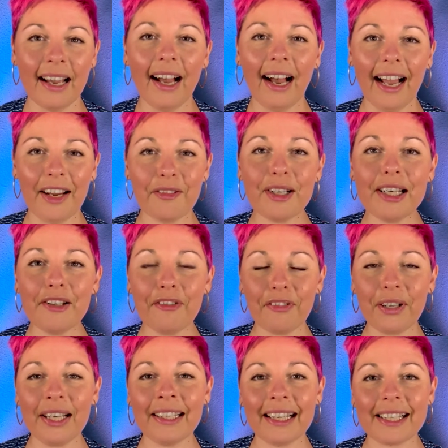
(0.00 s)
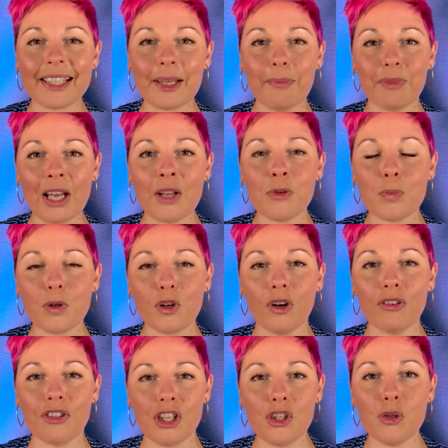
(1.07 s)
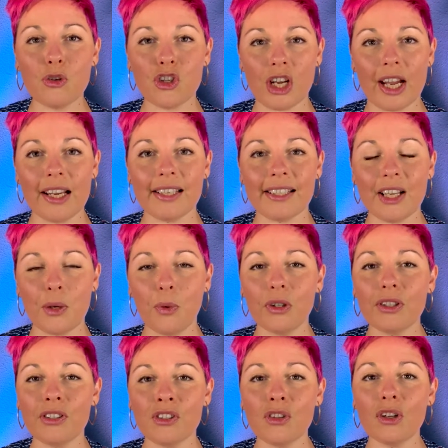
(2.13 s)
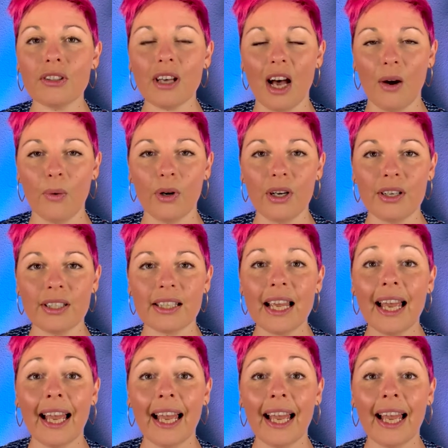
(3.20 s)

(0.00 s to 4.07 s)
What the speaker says: I really feel that sometimes we continue chasing what is not ours